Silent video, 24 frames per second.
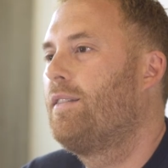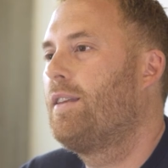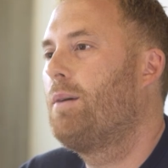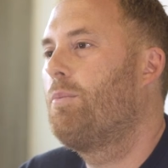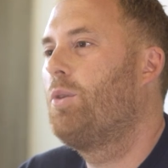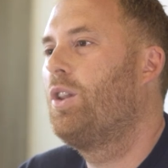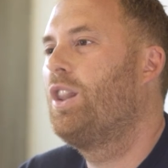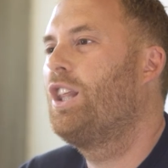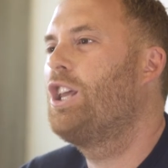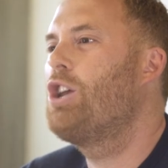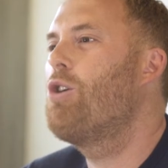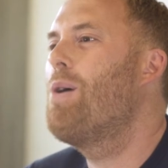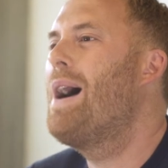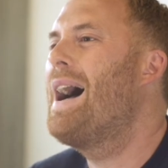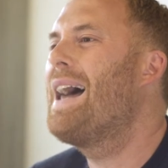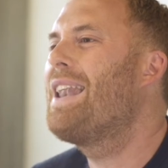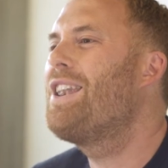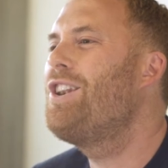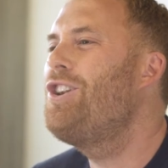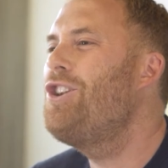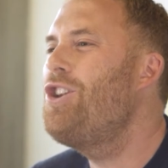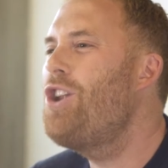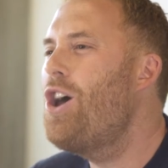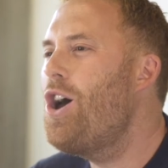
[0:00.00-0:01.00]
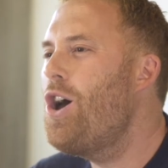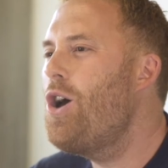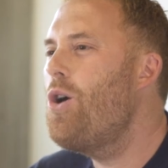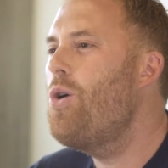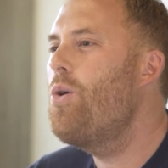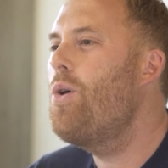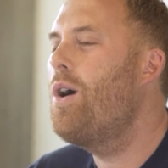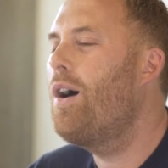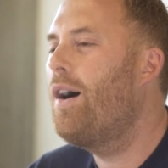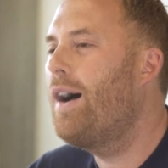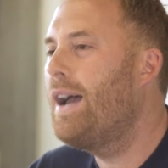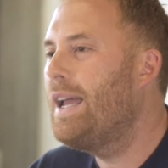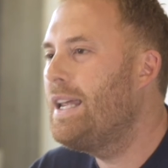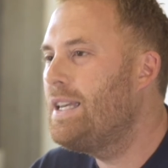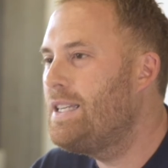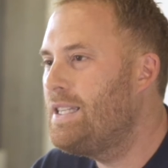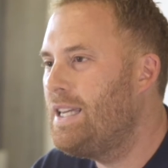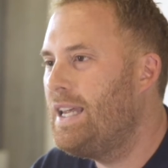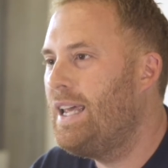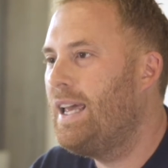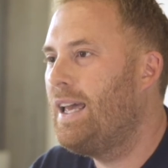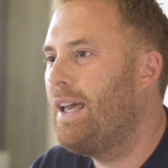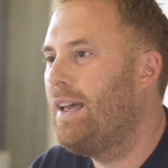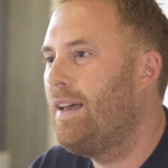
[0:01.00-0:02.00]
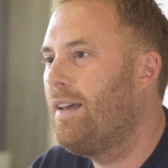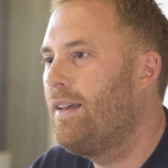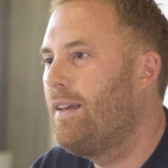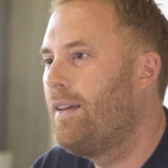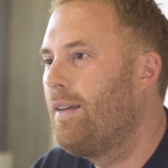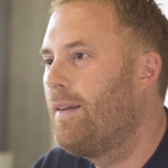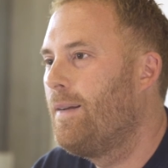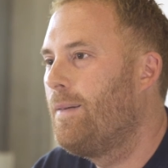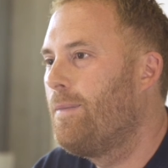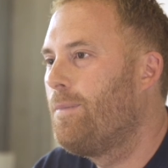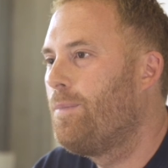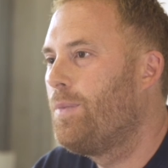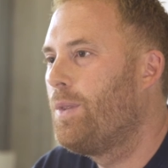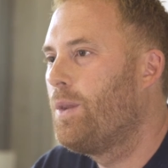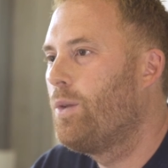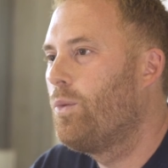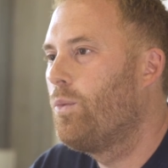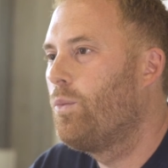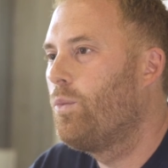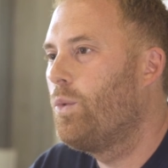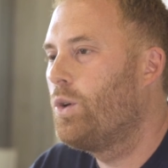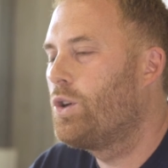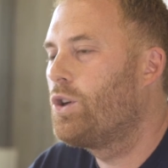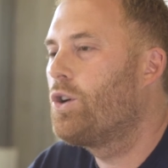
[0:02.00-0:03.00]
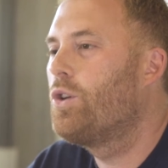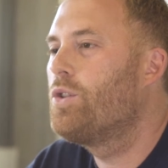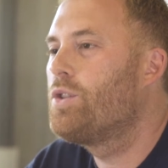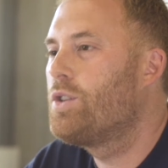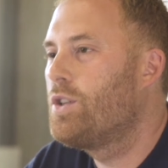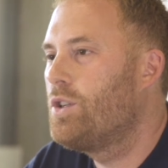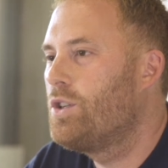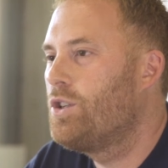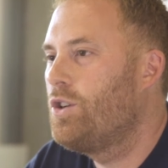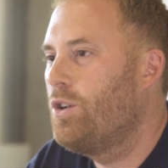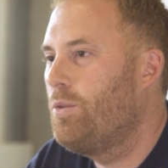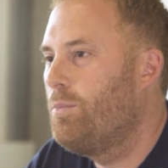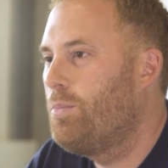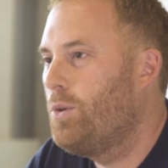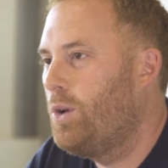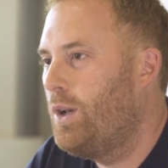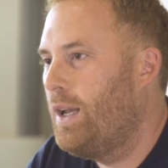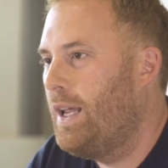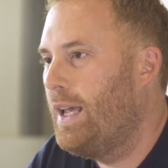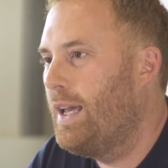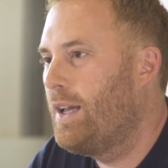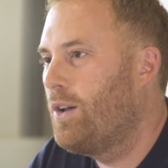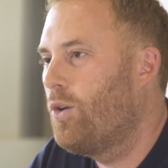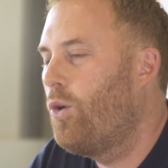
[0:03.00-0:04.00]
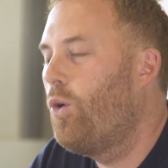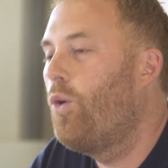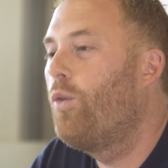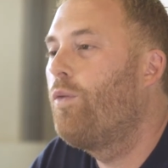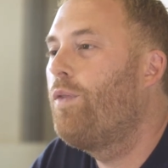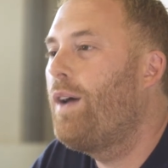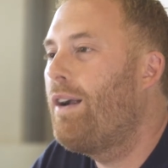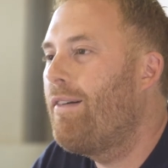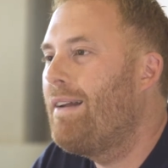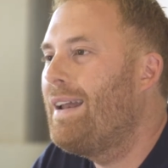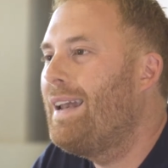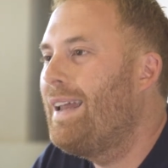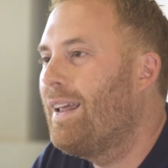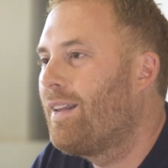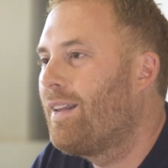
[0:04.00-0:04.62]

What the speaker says: someone that you had no idea would constitute bullying, or very